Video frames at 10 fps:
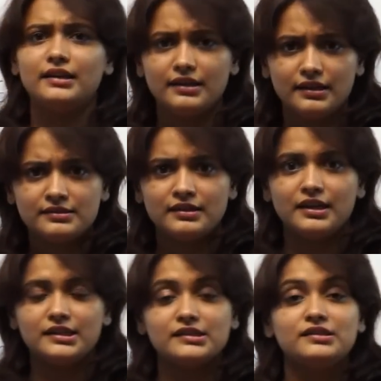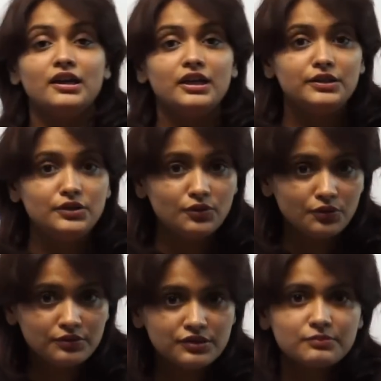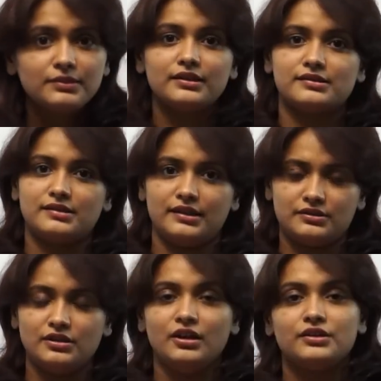it is known to be a stage.